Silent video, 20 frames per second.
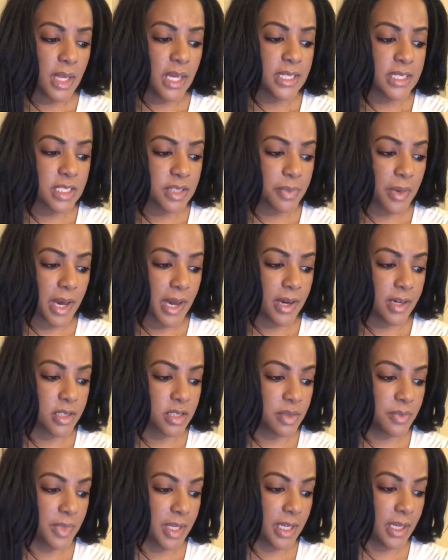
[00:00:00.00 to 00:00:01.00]

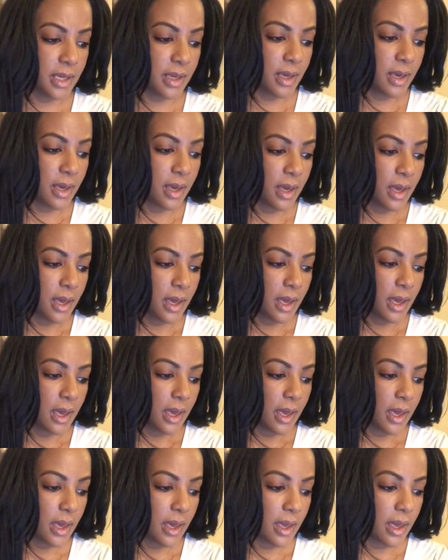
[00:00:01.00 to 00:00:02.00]
inspires me,
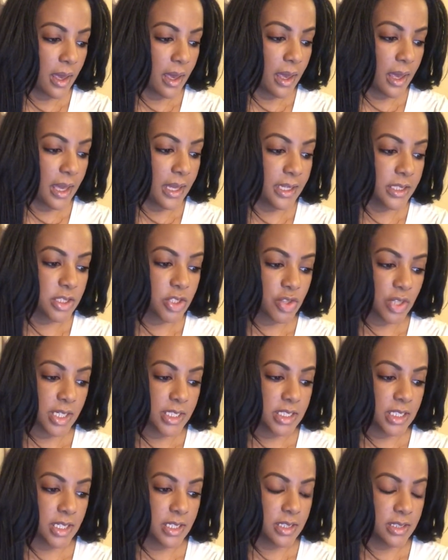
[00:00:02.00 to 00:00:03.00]
and as
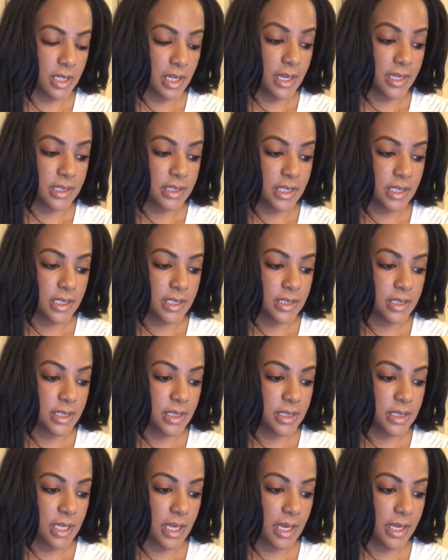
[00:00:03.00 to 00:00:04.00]
strange as it is to
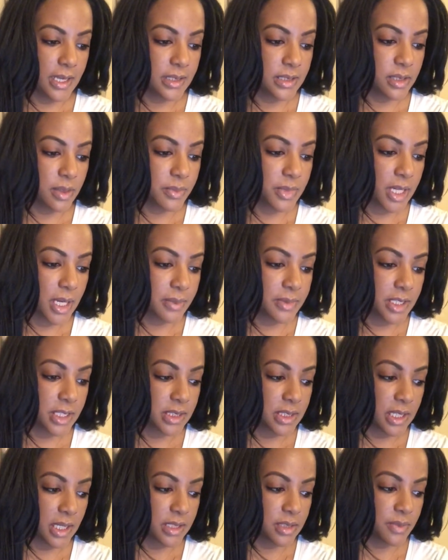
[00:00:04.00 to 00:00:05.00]
say, sometimes
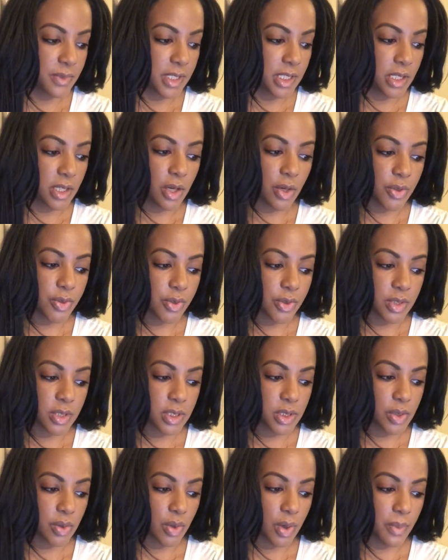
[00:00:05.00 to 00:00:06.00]
excites me to go through the
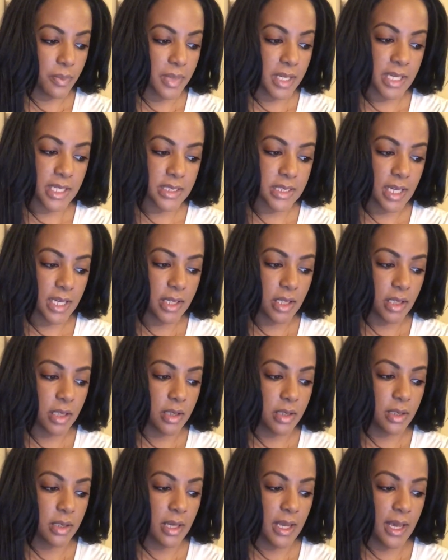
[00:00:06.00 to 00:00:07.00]
storm because I
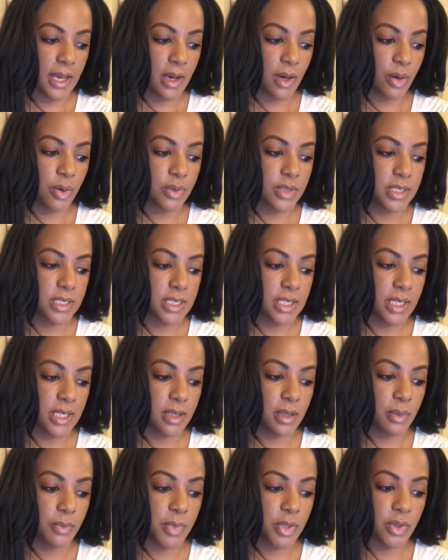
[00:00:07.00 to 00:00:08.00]
now see
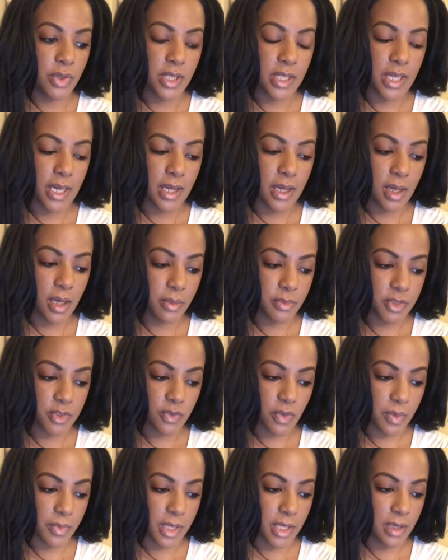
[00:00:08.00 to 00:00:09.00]
the beauty that comes
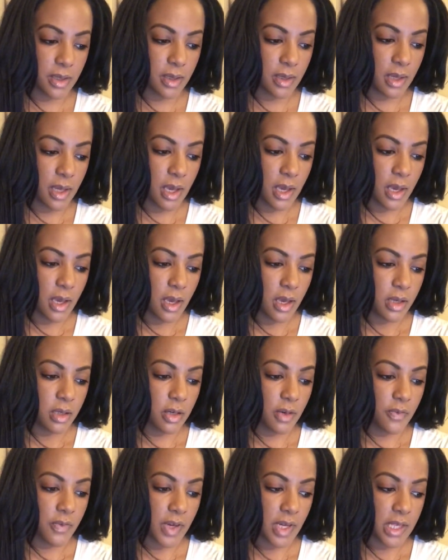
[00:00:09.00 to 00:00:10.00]
from it.
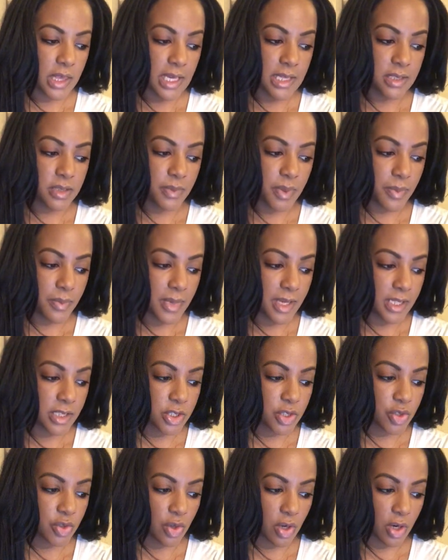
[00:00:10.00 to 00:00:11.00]
Your faith has been made
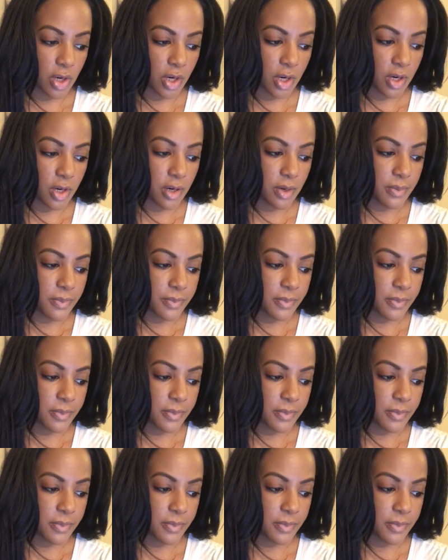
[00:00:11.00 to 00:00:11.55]
stronger.